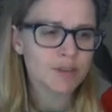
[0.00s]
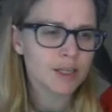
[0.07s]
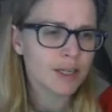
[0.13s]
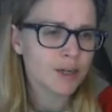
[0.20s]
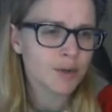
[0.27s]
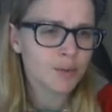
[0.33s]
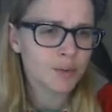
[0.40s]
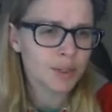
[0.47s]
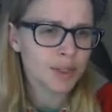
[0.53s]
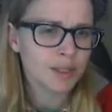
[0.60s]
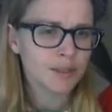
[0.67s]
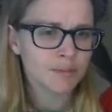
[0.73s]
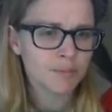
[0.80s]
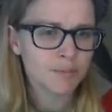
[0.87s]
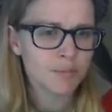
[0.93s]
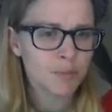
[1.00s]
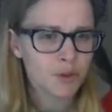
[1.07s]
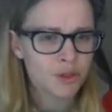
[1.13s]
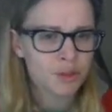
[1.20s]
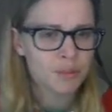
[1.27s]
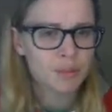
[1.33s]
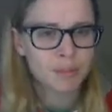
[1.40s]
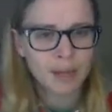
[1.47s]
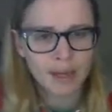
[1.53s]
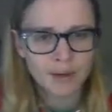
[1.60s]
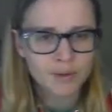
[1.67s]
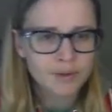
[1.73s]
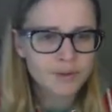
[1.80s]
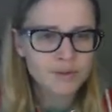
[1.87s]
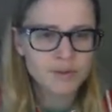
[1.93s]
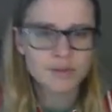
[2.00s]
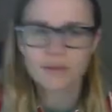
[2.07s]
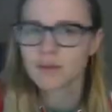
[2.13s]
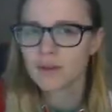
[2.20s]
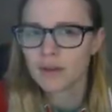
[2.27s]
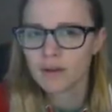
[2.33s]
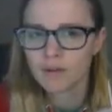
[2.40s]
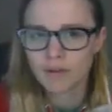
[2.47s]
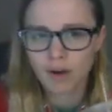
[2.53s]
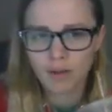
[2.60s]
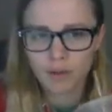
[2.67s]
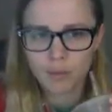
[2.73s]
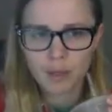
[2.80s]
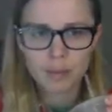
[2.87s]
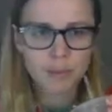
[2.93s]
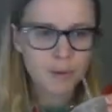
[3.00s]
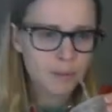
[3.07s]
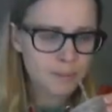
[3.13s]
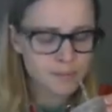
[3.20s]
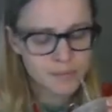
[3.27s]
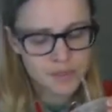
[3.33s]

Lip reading: like, I don't want to put them in panels for other people.